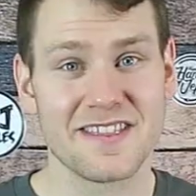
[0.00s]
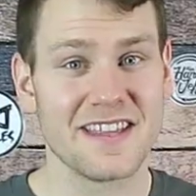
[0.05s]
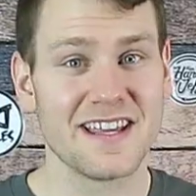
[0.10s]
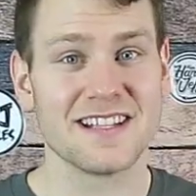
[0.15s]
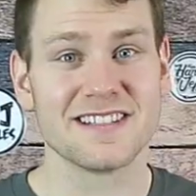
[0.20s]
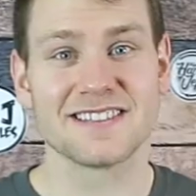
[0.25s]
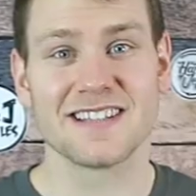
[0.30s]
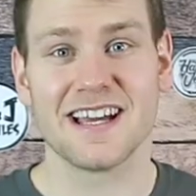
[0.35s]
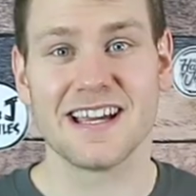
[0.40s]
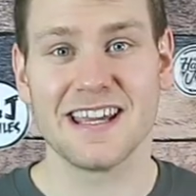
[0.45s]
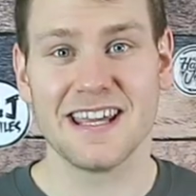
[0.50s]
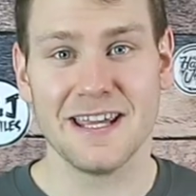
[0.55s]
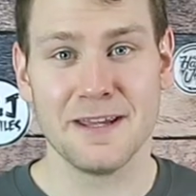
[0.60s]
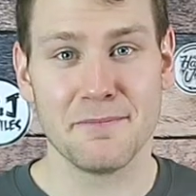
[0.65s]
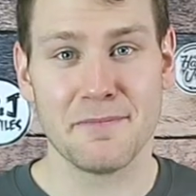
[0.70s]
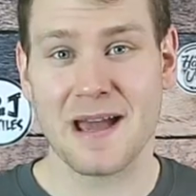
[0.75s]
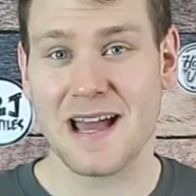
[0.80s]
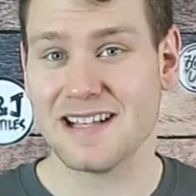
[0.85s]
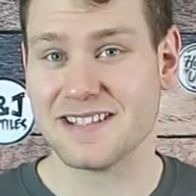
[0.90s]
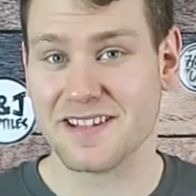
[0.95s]
things like
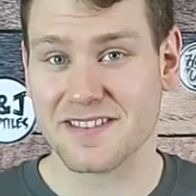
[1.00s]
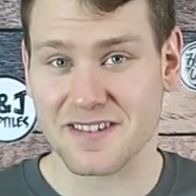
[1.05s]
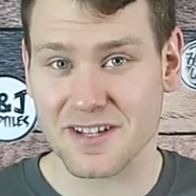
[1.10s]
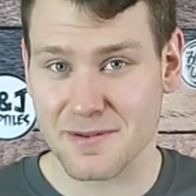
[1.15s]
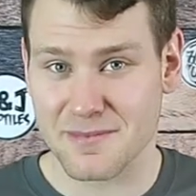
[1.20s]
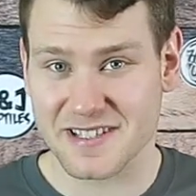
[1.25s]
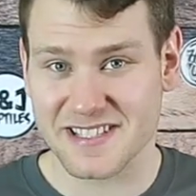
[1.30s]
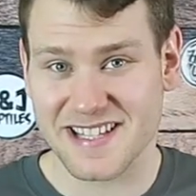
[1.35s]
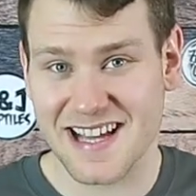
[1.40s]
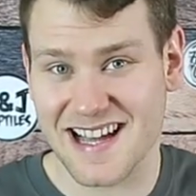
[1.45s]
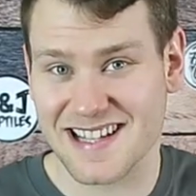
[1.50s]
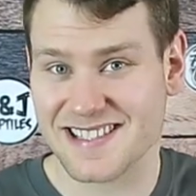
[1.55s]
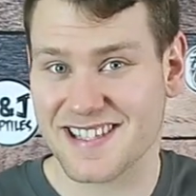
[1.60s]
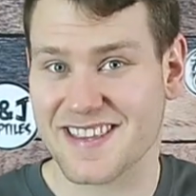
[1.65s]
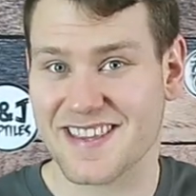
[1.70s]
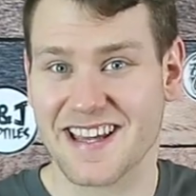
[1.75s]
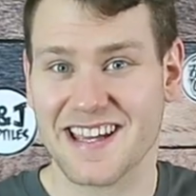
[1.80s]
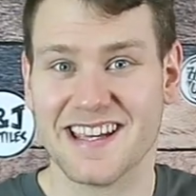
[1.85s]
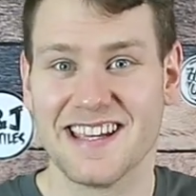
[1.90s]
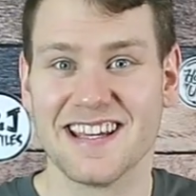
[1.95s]
heat pads and thermostats,
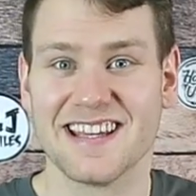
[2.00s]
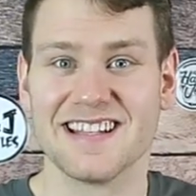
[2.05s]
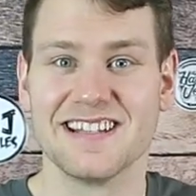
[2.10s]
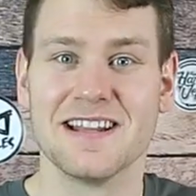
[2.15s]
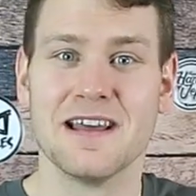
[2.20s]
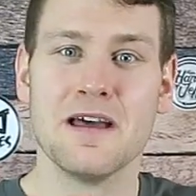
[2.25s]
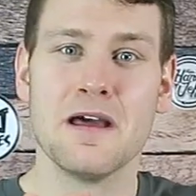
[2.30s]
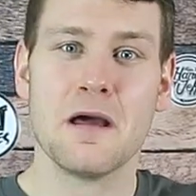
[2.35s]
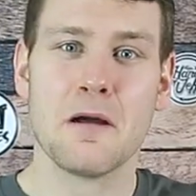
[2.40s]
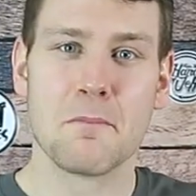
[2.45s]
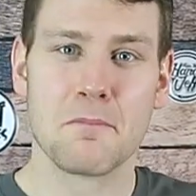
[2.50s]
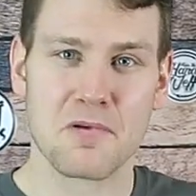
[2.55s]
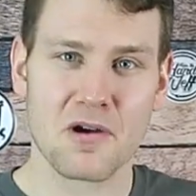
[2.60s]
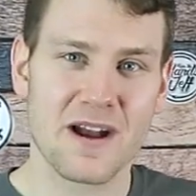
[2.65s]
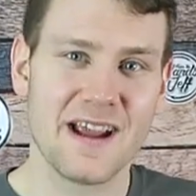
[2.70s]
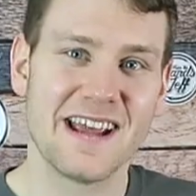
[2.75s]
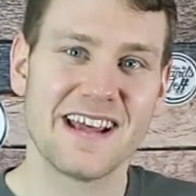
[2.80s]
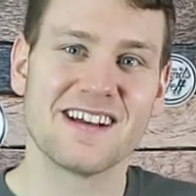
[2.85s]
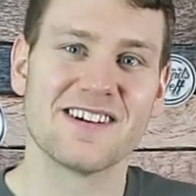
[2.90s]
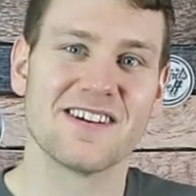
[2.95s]
they can
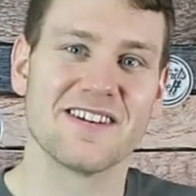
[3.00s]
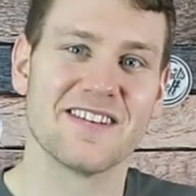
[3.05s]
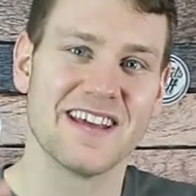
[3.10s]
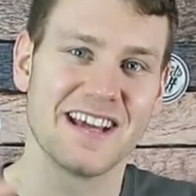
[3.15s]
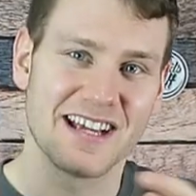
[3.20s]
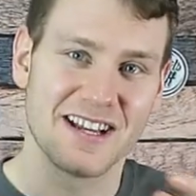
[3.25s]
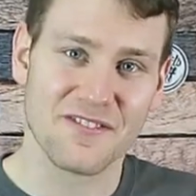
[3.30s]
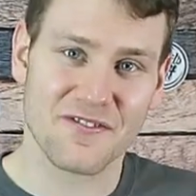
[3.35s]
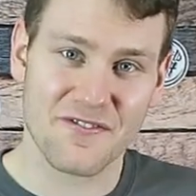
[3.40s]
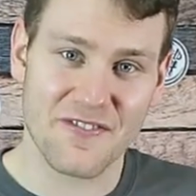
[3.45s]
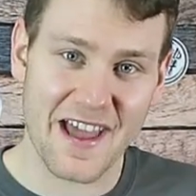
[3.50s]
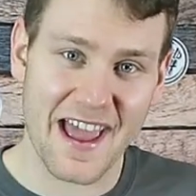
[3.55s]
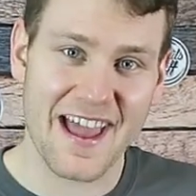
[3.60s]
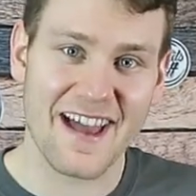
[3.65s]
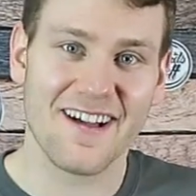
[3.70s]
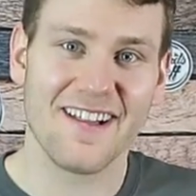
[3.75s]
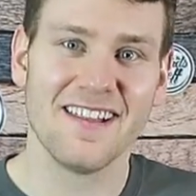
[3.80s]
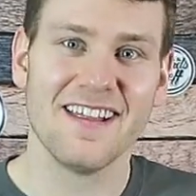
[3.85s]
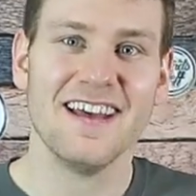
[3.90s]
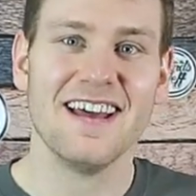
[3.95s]
break or they can
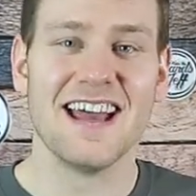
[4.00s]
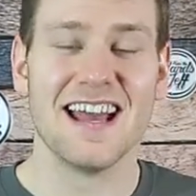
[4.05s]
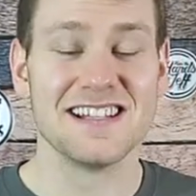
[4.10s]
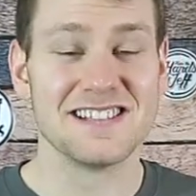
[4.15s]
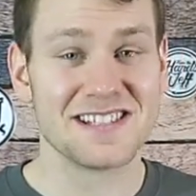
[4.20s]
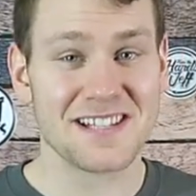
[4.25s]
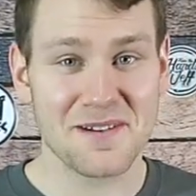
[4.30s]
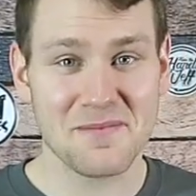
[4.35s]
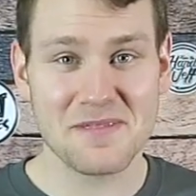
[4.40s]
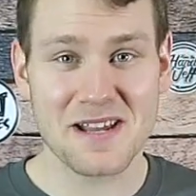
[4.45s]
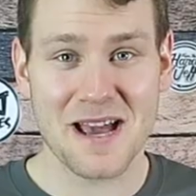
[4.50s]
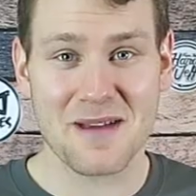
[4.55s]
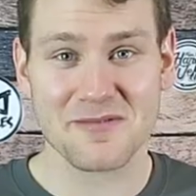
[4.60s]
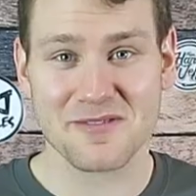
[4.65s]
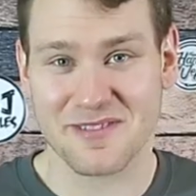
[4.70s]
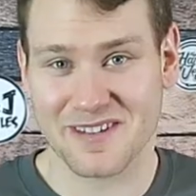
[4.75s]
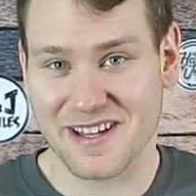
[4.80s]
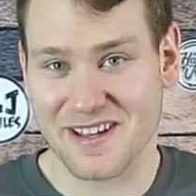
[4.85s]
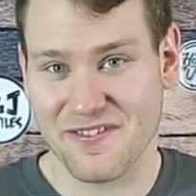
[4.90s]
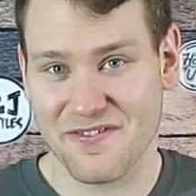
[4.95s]
fail, and sometimes
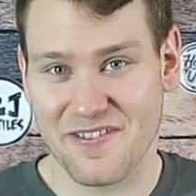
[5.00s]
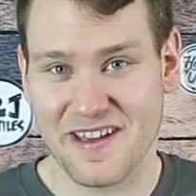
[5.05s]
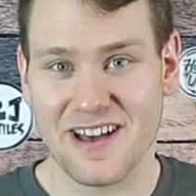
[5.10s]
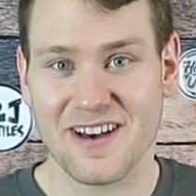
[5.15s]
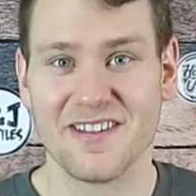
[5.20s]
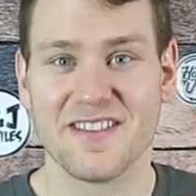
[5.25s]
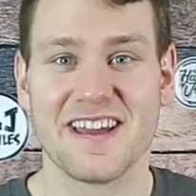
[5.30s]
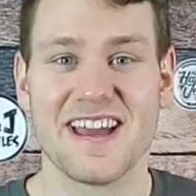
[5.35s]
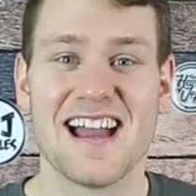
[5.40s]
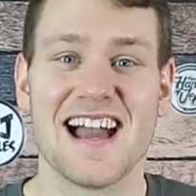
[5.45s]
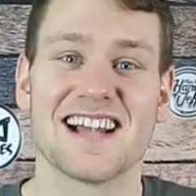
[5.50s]
when they fail they